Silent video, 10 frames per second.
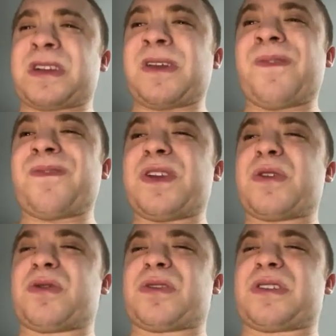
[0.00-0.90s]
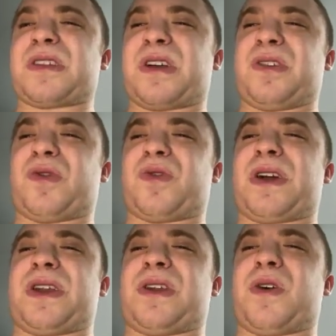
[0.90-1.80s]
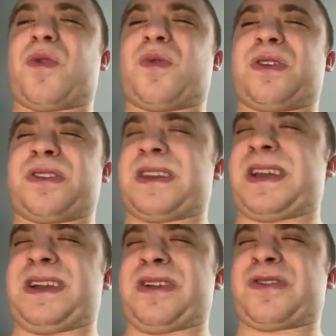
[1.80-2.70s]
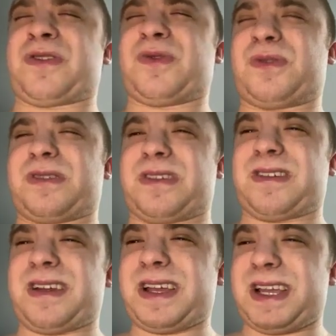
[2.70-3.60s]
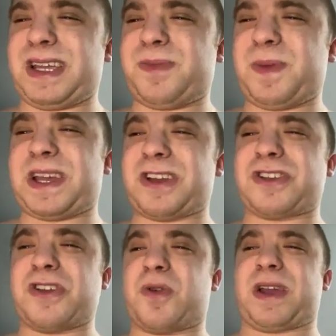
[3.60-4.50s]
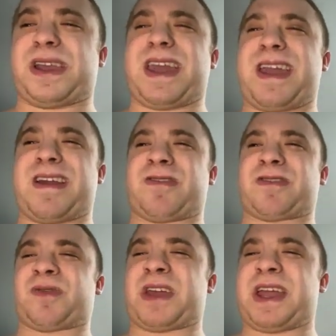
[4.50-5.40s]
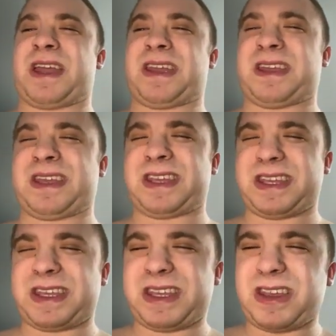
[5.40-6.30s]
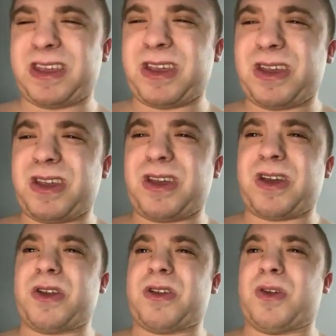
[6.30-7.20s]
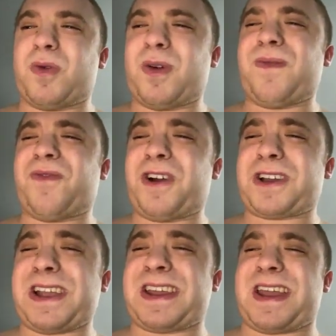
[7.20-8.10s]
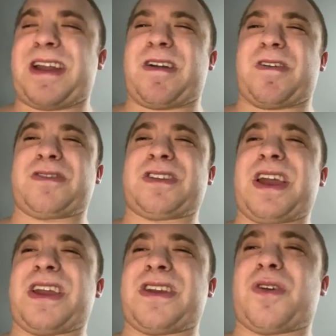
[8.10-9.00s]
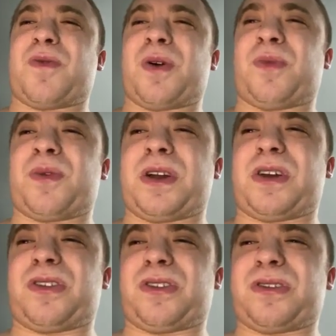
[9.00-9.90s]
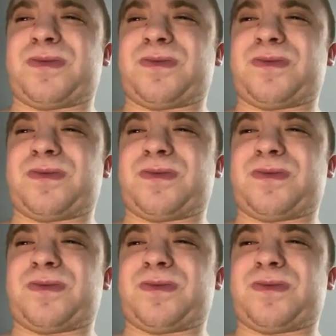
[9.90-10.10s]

confused on why no one's at your tour. It's because no one cares, okay? No one fucking cares, and no one will.